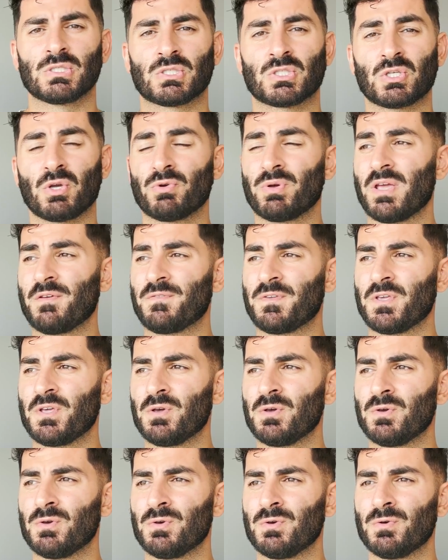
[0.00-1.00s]
So if
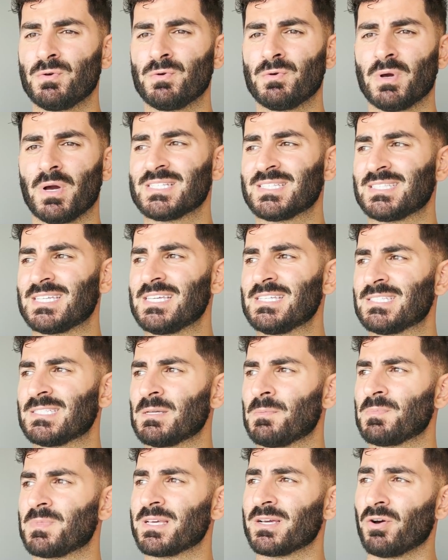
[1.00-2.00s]
you see
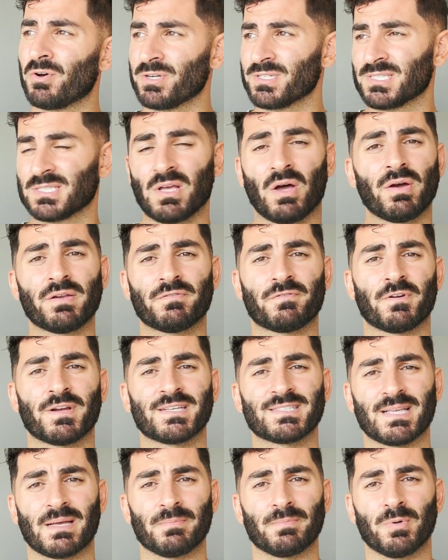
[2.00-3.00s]
something on a sign, for
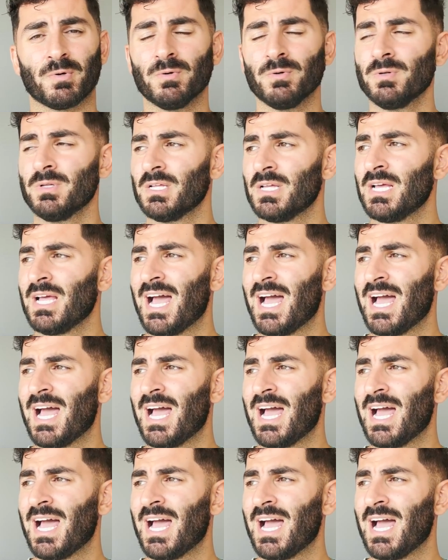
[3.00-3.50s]
example,